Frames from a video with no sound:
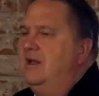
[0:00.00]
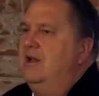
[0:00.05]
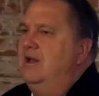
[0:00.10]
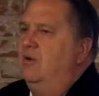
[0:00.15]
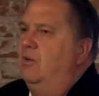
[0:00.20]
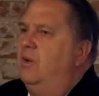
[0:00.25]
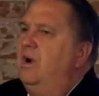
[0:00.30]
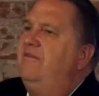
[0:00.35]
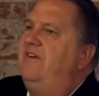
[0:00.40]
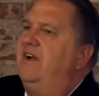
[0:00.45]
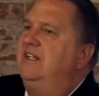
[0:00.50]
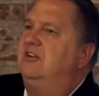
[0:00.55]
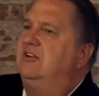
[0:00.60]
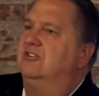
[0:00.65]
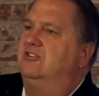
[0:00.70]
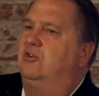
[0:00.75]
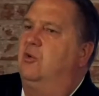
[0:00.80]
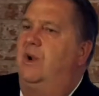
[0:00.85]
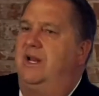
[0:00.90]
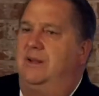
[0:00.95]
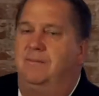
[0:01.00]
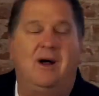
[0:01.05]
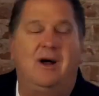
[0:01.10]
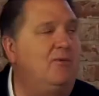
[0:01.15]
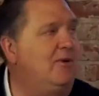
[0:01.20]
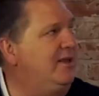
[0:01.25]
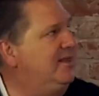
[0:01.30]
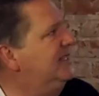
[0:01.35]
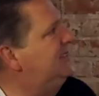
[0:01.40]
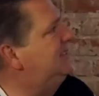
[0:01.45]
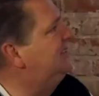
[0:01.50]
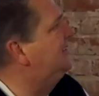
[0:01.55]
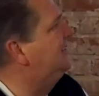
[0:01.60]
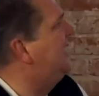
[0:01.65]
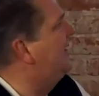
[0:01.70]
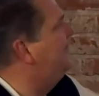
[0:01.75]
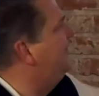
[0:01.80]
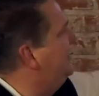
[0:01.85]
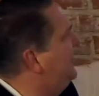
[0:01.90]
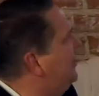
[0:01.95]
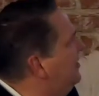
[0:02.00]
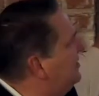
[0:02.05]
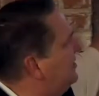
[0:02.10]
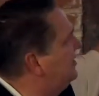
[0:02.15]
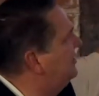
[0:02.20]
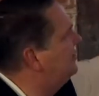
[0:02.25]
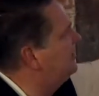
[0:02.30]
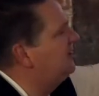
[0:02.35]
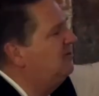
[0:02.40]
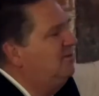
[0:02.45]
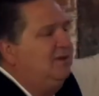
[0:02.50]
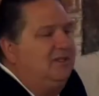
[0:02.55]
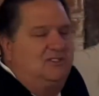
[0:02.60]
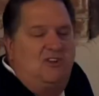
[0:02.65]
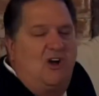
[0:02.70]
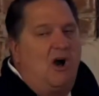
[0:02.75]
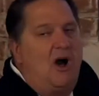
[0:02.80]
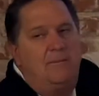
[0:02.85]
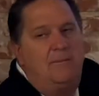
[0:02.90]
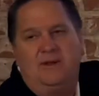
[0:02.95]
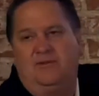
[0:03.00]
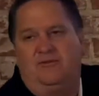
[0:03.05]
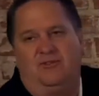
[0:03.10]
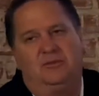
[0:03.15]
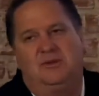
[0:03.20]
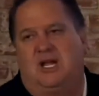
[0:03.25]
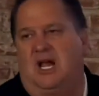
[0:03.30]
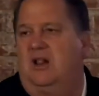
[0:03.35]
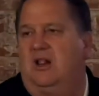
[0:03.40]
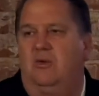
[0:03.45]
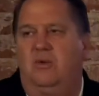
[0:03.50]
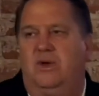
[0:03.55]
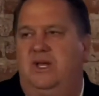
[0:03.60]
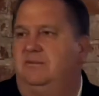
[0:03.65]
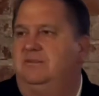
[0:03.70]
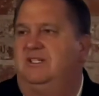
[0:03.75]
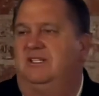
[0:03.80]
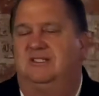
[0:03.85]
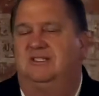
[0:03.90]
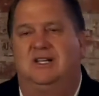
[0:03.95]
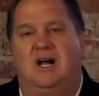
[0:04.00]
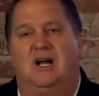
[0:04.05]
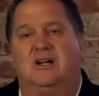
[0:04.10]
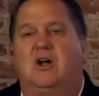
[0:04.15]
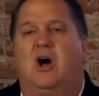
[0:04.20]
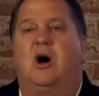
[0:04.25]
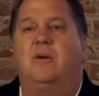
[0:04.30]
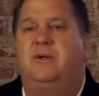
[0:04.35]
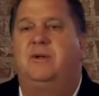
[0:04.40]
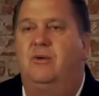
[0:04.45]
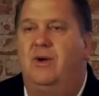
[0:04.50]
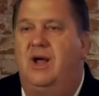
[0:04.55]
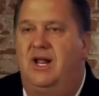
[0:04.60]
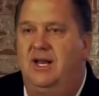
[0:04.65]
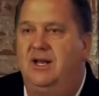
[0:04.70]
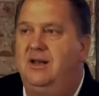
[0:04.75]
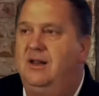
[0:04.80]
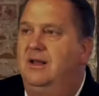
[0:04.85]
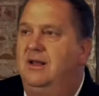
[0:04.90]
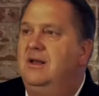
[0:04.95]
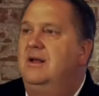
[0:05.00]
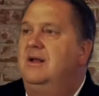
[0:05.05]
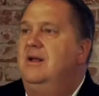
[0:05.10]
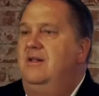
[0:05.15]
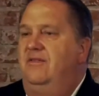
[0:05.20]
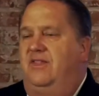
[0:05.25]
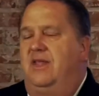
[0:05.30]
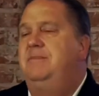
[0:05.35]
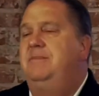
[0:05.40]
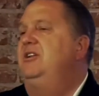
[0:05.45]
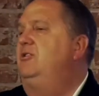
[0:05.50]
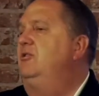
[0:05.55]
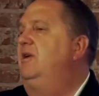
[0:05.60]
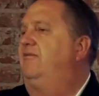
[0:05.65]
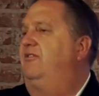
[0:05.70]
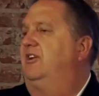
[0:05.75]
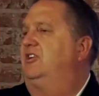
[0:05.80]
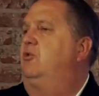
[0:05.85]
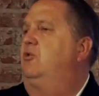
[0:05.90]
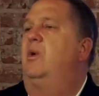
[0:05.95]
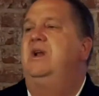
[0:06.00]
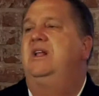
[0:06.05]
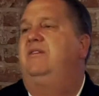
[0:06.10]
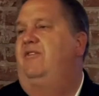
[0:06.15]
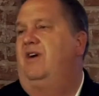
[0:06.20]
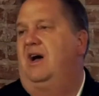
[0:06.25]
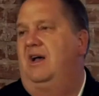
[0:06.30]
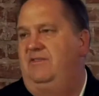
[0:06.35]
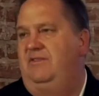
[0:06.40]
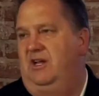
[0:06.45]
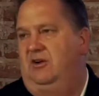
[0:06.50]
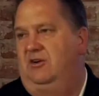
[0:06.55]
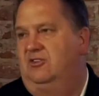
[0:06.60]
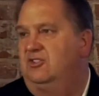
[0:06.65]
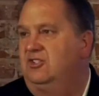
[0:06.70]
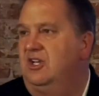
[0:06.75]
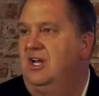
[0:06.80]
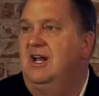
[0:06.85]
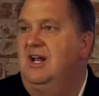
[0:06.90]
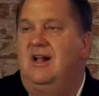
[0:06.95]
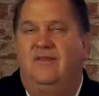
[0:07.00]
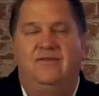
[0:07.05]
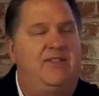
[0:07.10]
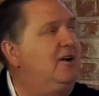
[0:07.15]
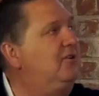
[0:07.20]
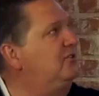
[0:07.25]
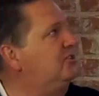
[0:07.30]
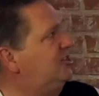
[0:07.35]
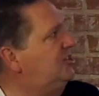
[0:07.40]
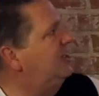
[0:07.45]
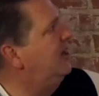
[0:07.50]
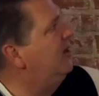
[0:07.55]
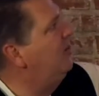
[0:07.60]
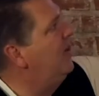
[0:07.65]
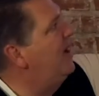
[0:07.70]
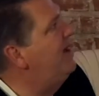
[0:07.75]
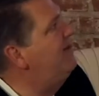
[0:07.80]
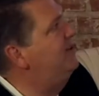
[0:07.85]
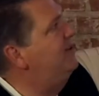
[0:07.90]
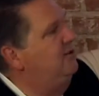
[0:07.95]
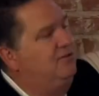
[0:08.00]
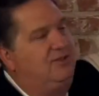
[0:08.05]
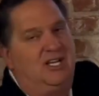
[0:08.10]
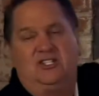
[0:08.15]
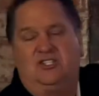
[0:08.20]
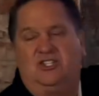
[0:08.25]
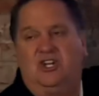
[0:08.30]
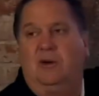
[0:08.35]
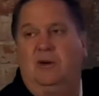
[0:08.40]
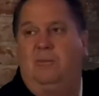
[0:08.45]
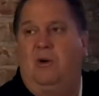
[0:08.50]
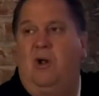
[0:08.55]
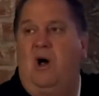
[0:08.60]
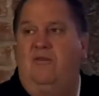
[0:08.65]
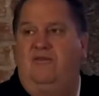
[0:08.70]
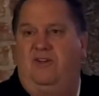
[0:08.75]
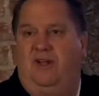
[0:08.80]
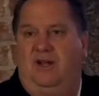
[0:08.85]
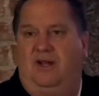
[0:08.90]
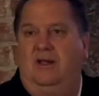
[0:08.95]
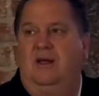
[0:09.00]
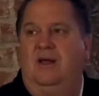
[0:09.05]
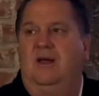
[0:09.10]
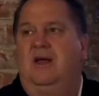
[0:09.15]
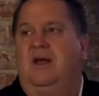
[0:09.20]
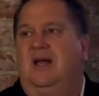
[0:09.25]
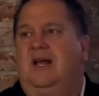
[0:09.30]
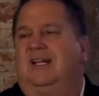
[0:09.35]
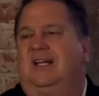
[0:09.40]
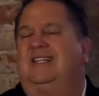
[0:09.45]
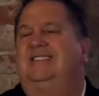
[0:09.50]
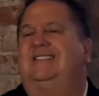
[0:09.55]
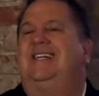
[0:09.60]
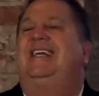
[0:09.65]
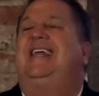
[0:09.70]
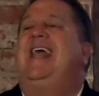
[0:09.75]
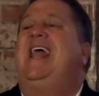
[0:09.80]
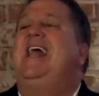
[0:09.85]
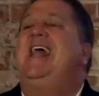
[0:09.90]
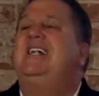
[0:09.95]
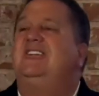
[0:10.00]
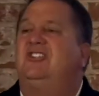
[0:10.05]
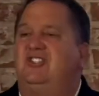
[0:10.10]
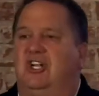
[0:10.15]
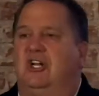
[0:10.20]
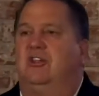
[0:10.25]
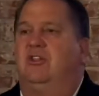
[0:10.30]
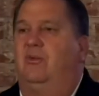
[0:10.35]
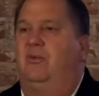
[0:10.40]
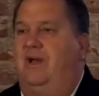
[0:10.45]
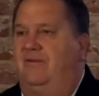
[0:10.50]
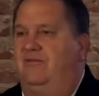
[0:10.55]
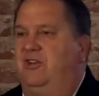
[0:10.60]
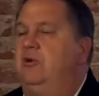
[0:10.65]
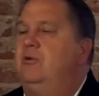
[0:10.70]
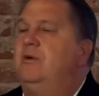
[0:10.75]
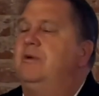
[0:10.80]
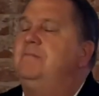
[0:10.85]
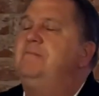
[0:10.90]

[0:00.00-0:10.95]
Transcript: What if I told 20? By the way, this 7-tier system was copied from Keller Williams. It's not copyrighted. They've been doing it for 25 years. They don't share revenue. They share profit. Because they can't share the revenue. It would